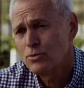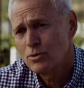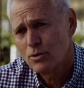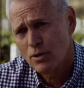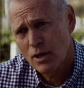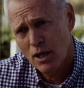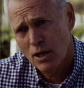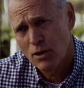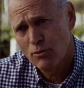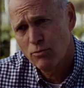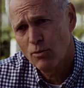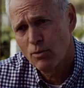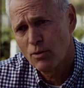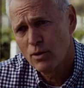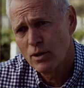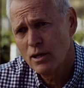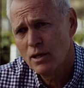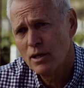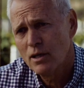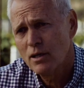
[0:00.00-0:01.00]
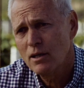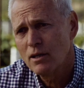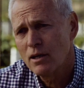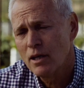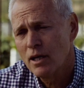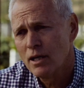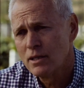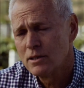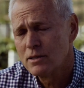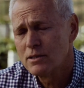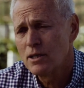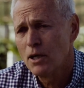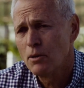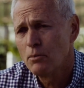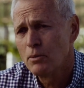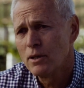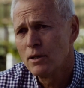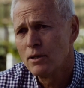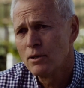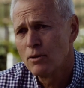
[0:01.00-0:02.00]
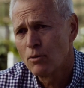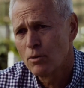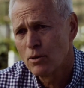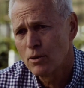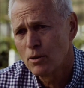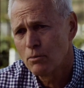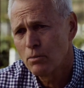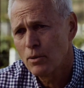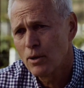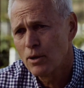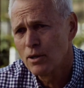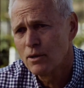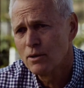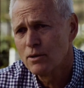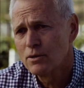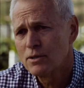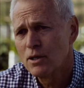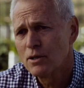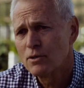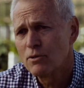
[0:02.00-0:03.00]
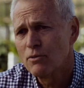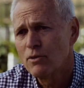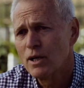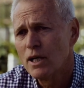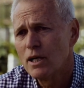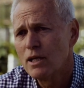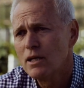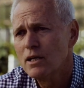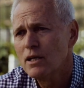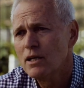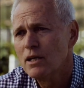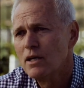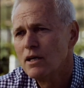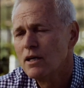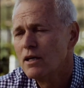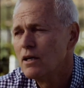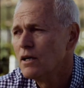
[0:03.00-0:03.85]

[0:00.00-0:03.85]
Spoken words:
coastal California and some in the northern part of the Central Valley.